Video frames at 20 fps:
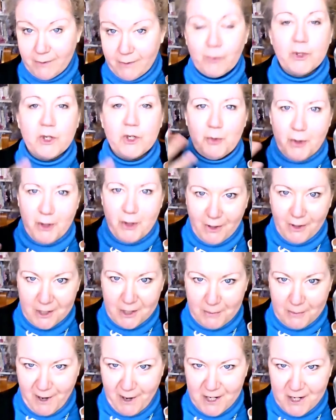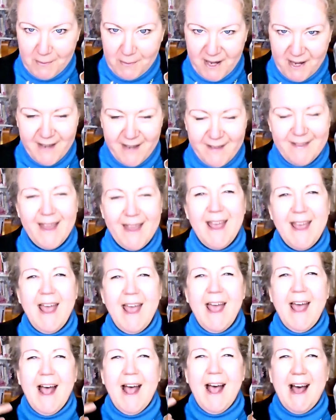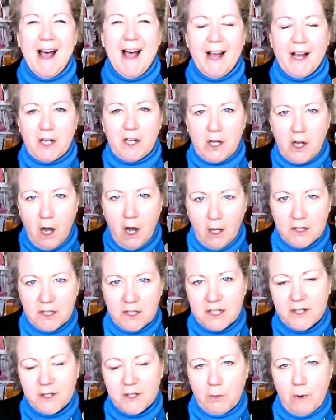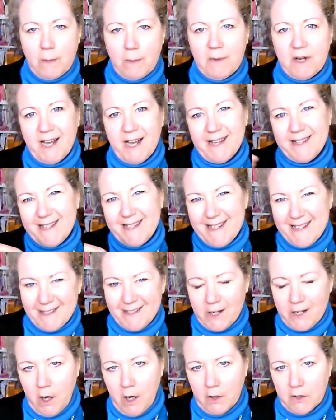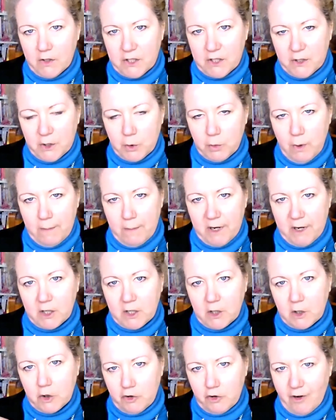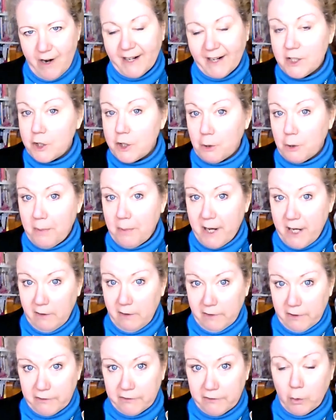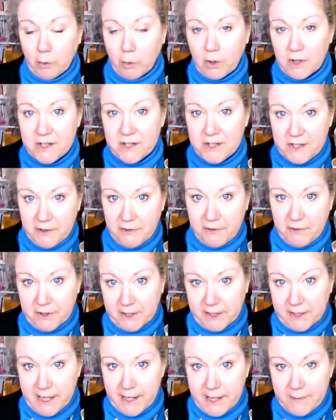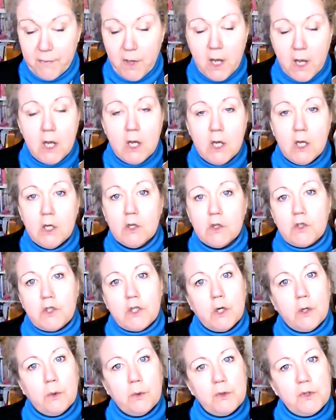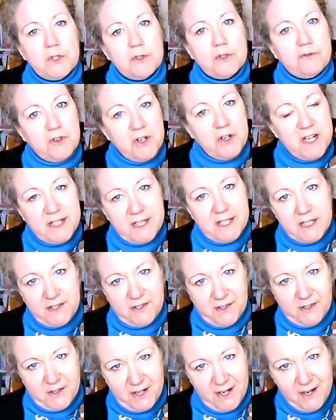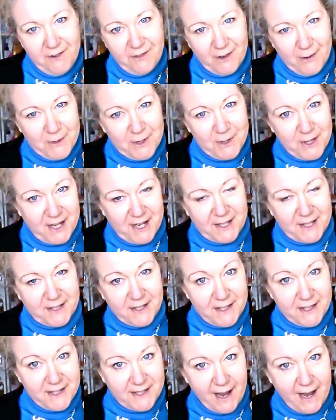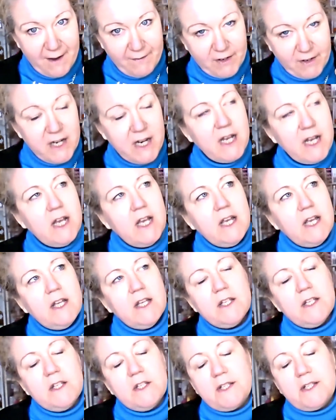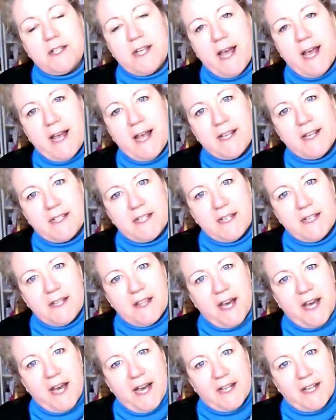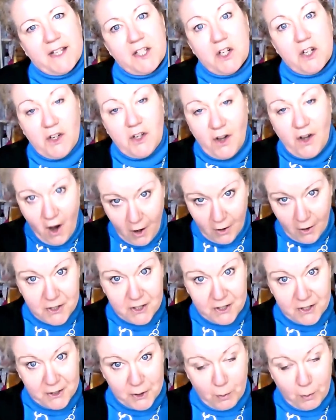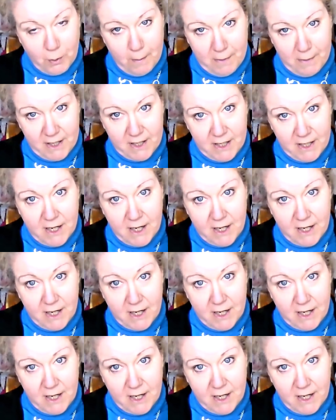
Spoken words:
which we all aspire to be, continent women and incontinent women contract their pelvic floors differently. So De Vries' study from 2007 says that continent women